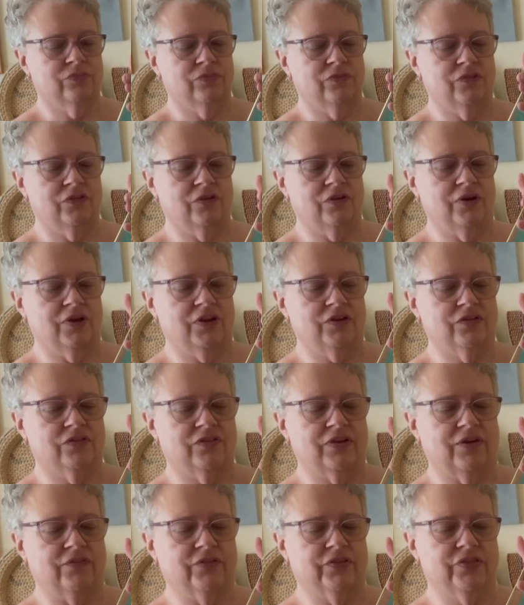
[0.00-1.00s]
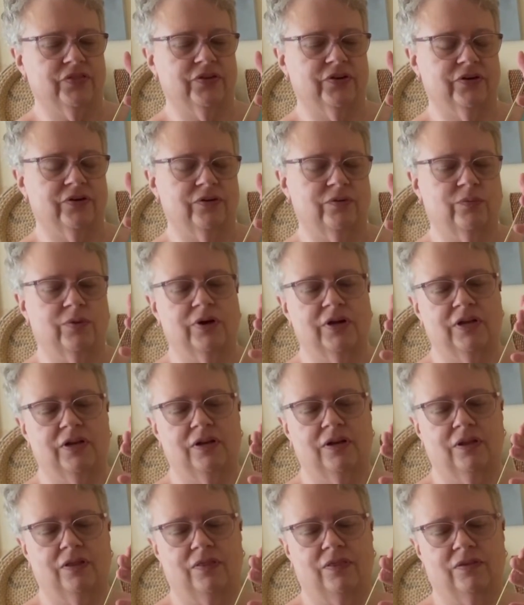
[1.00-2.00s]
So I just have a third
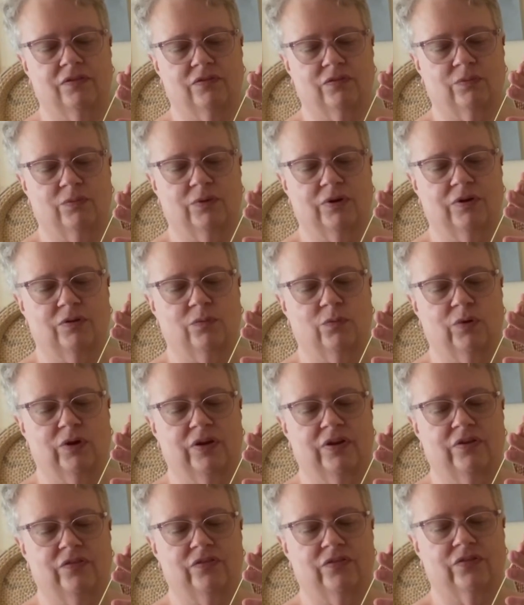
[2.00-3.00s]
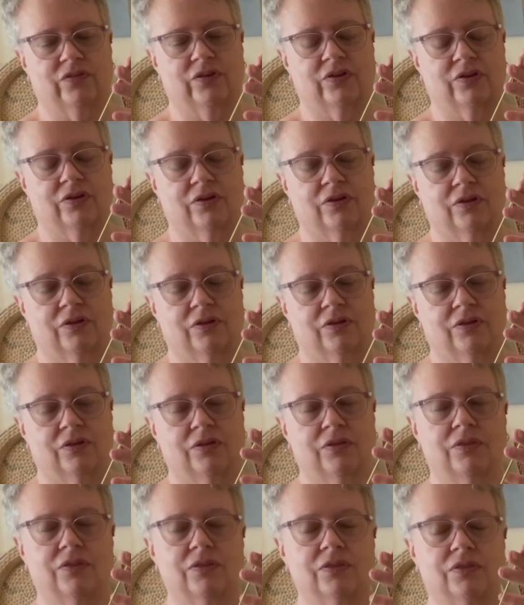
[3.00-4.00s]
one. This one was
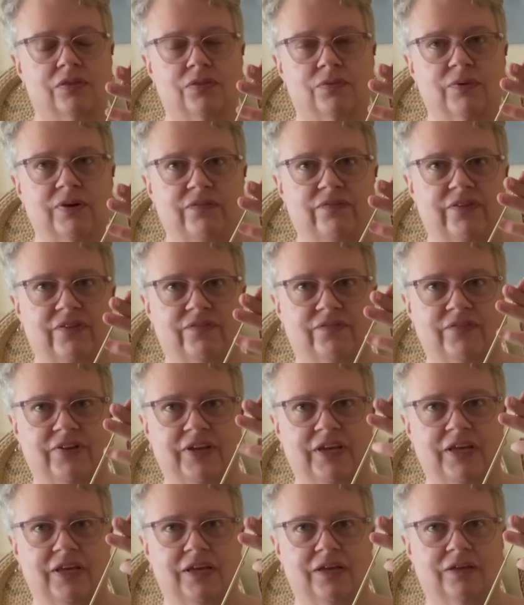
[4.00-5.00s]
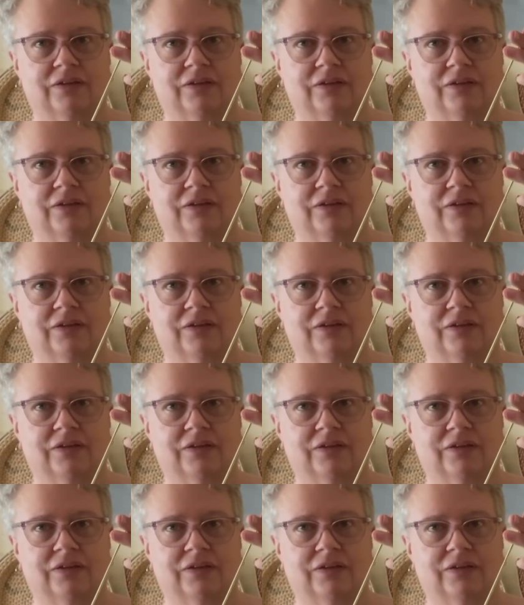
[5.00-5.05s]
$3.50.